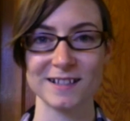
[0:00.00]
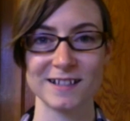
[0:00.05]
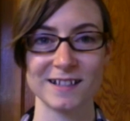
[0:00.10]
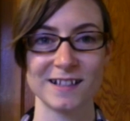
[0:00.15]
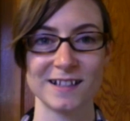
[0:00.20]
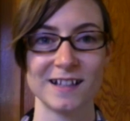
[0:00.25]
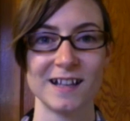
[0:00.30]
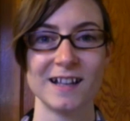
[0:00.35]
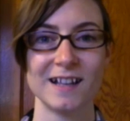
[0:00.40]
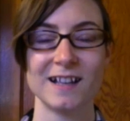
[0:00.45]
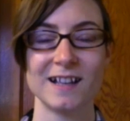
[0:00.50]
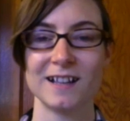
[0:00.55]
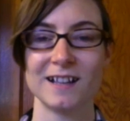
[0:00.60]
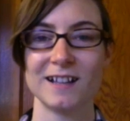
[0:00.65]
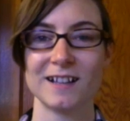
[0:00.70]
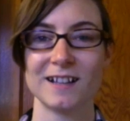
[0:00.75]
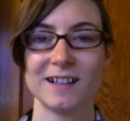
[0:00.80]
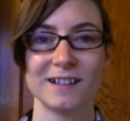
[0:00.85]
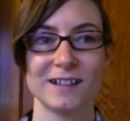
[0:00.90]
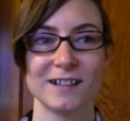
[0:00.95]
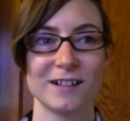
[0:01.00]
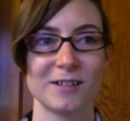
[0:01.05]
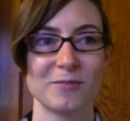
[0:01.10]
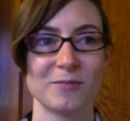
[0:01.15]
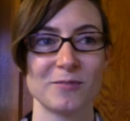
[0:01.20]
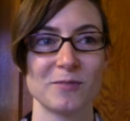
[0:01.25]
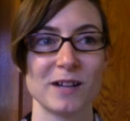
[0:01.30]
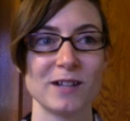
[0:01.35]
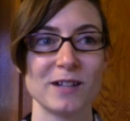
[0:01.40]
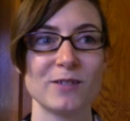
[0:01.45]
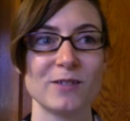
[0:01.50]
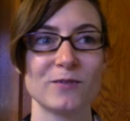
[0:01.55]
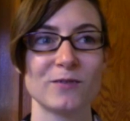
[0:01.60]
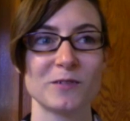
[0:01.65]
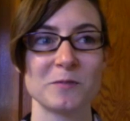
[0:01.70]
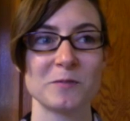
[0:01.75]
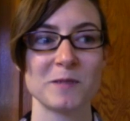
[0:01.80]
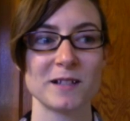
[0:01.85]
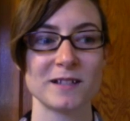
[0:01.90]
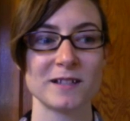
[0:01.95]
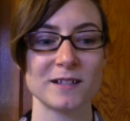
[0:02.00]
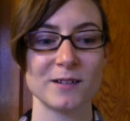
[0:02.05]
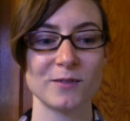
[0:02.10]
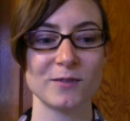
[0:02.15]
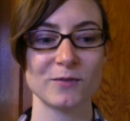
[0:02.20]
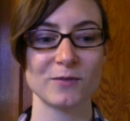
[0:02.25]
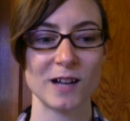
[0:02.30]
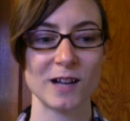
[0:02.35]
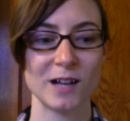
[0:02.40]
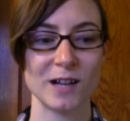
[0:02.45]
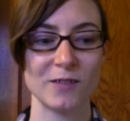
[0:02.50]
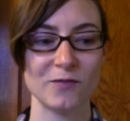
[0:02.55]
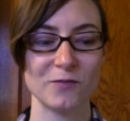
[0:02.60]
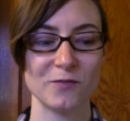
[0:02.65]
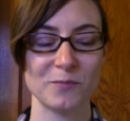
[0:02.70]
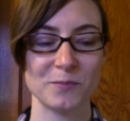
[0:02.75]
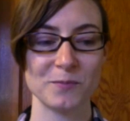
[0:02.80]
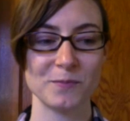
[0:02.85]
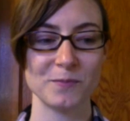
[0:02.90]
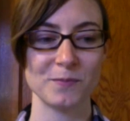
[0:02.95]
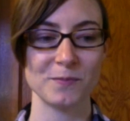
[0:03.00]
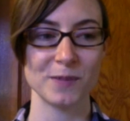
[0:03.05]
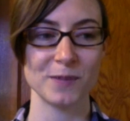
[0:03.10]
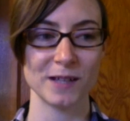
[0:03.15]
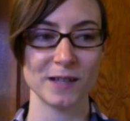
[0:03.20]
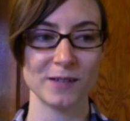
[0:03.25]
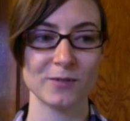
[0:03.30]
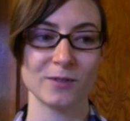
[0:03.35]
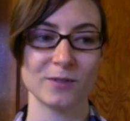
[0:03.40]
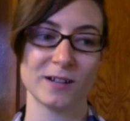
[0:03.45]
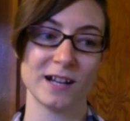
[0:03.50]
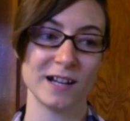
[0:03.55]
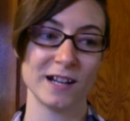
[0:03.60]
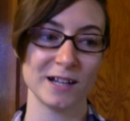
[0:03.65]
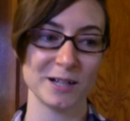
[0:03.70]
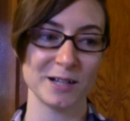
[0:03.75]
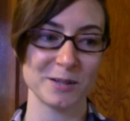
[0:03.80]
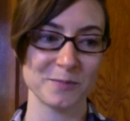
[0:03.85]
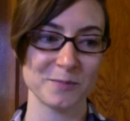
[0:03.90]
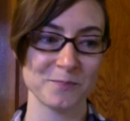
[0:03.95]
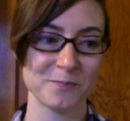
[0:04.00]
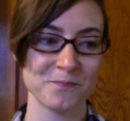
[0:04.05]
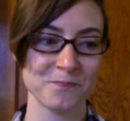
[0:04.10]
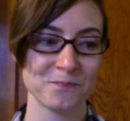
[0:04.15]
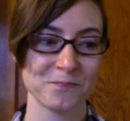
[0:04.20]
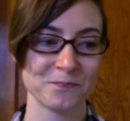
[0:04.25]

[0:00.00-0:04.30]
And I know for myself, I've been or am